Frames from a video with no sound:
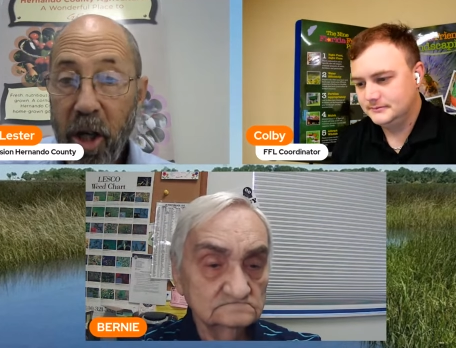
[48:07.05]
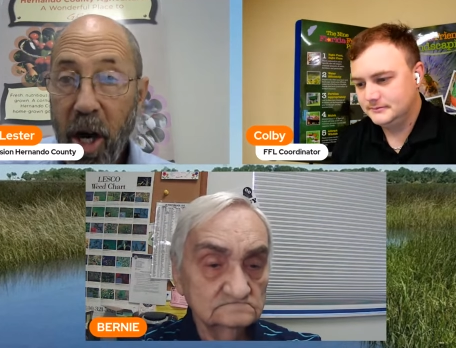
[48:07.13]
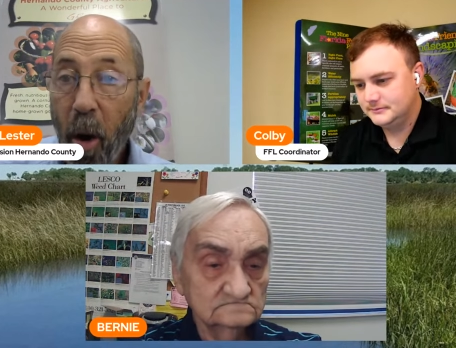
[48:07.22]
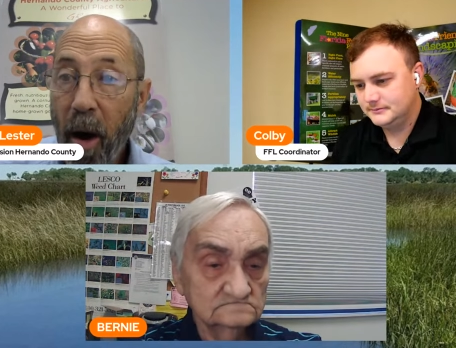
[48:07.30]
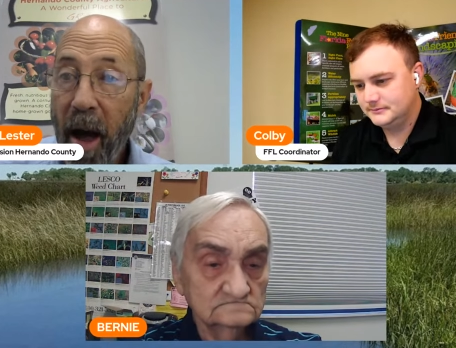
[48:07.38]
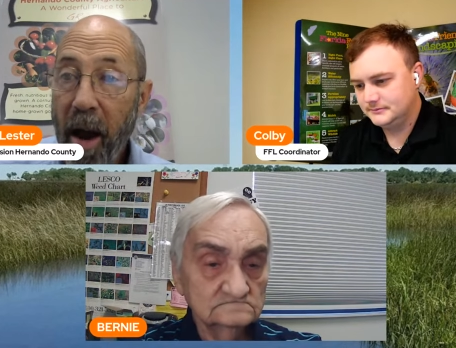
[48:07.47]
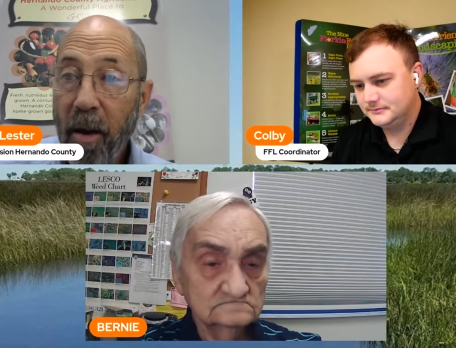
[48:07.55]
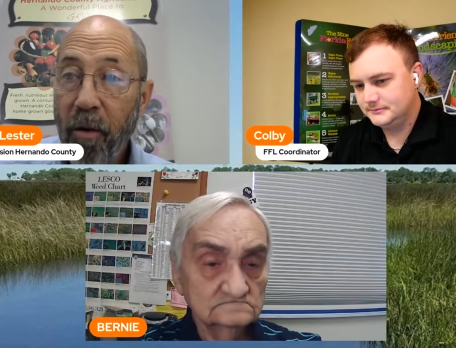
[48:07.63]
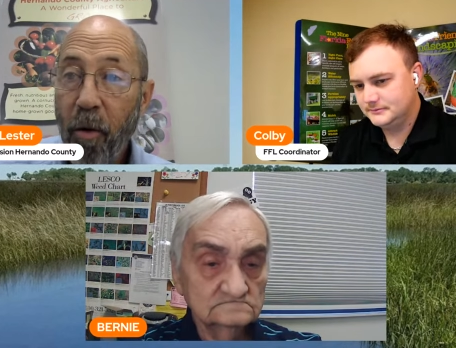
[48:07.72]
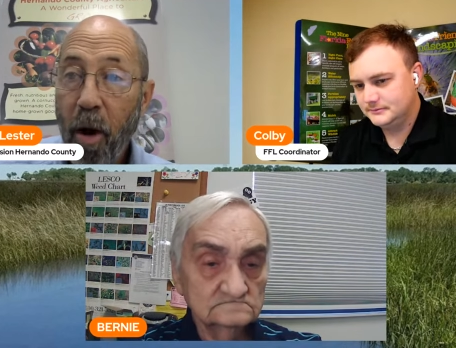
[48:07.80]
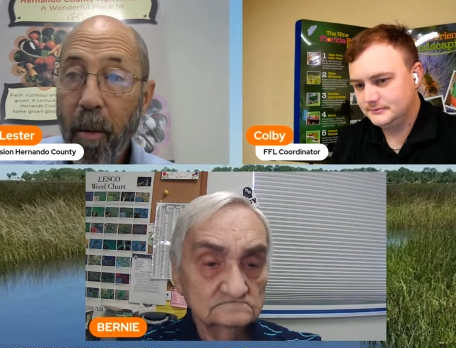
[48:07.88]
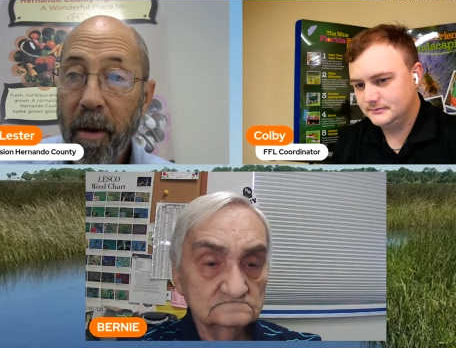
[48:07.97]
Speaker 1: go ahead and
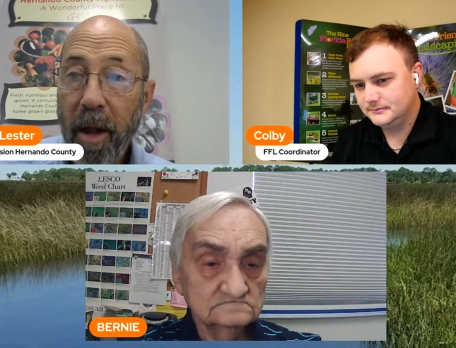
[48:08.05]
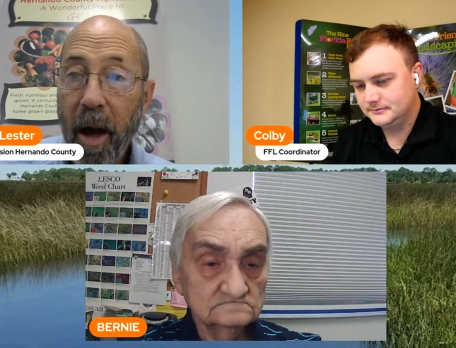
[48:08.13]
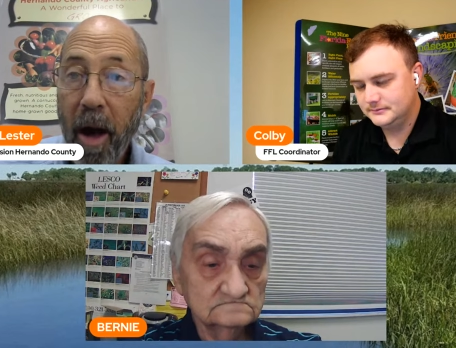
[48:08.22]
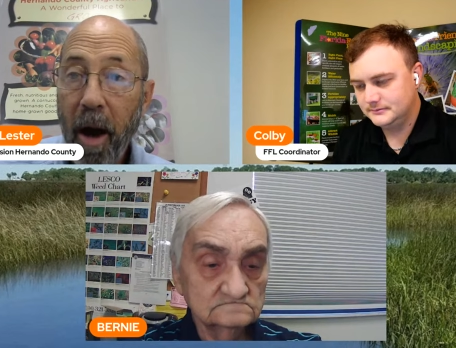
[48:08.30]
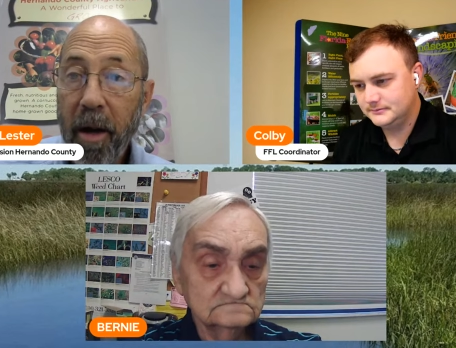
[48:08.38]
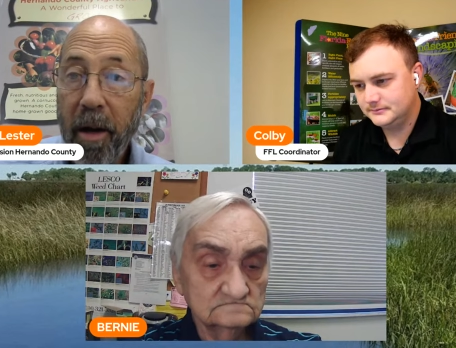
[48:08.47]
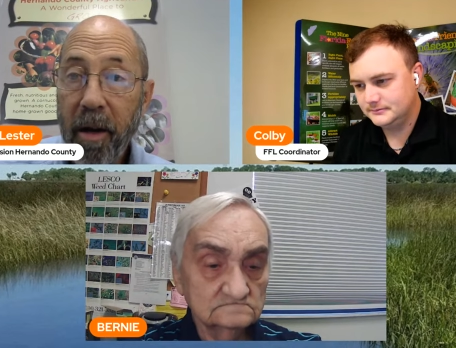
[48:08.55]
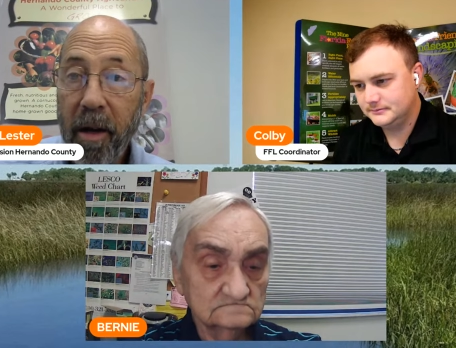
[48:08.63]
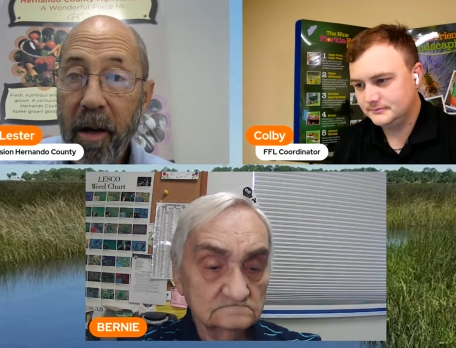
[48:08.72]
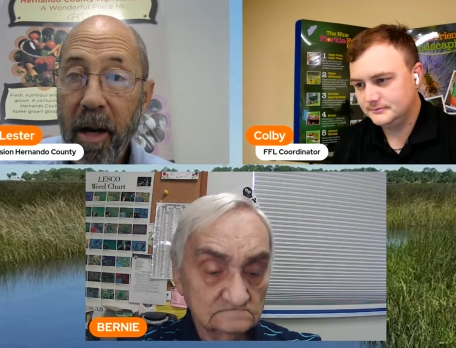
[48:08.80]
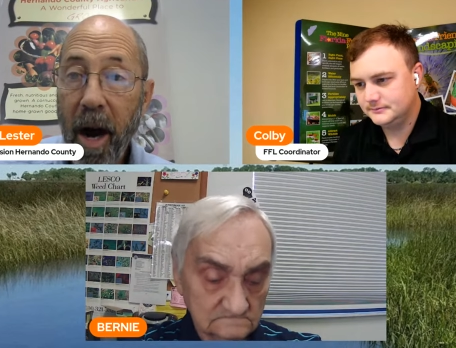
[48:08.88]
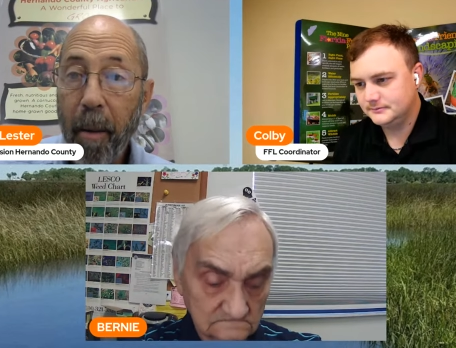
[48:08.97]
throw them in the in
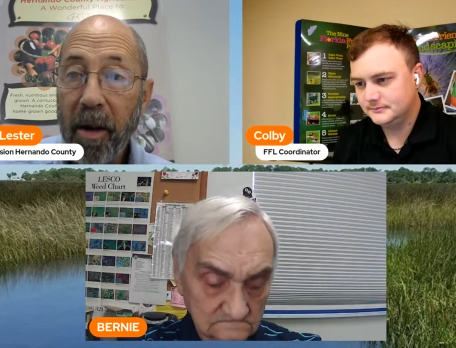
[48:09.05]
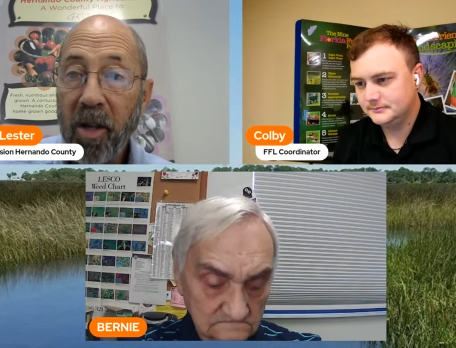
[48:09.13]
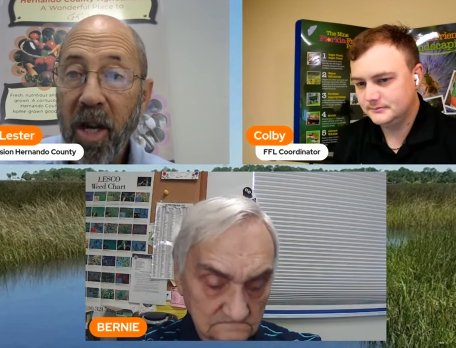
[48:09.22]
comment